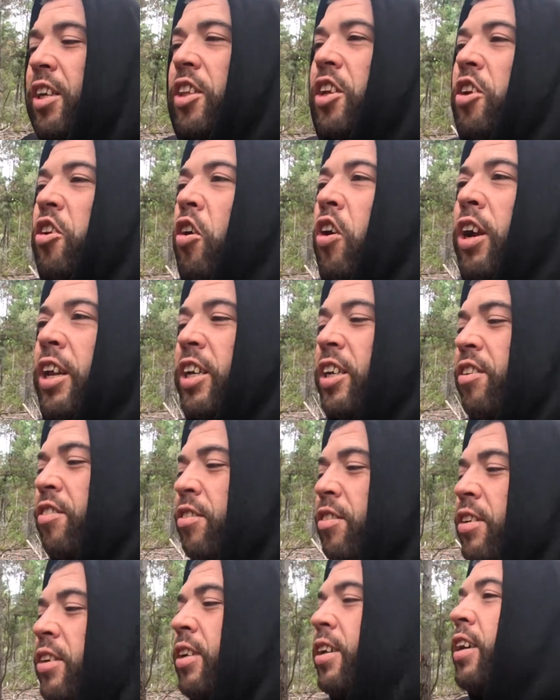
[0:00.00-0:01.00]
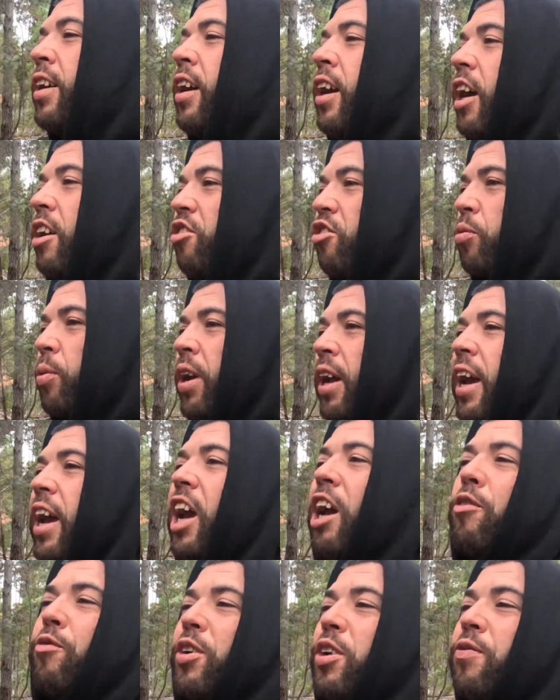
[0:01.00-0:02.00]
in the 90s, I swear
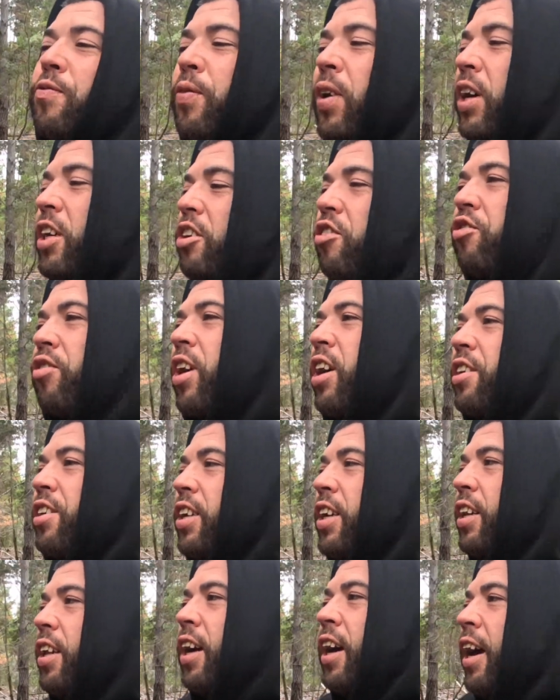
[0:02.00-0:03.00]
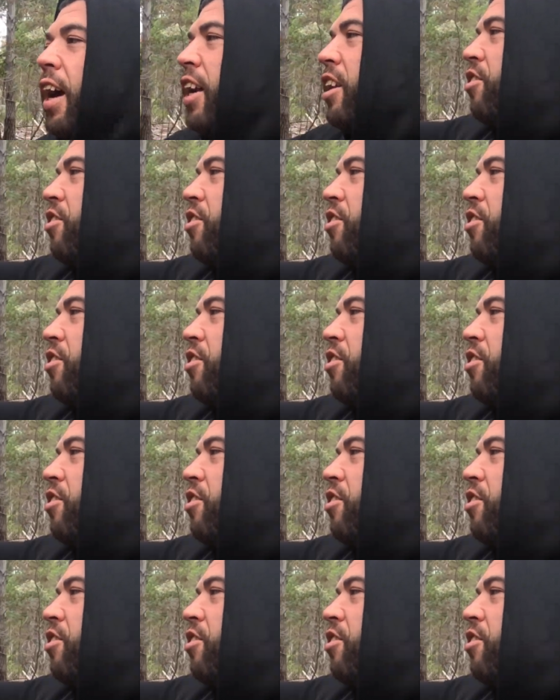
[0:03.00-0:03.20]
every fucking drug dealer had